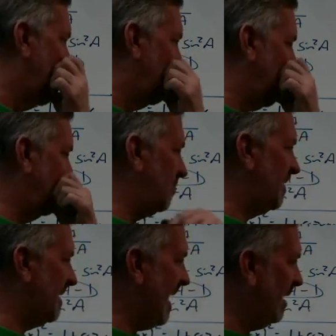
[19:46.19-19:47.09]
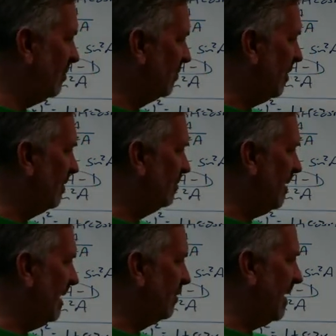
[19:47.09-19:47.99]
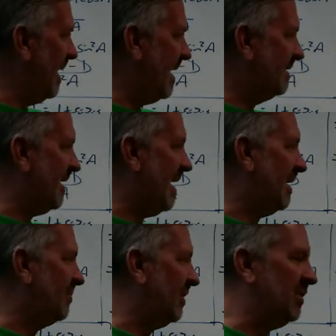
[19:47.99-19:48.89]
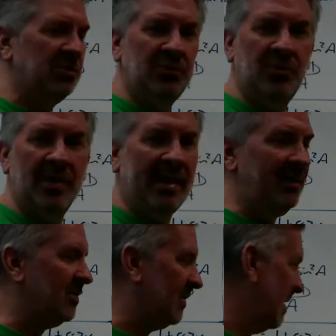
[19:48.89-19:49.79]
But notice the angles on the right are x, x, and 2x.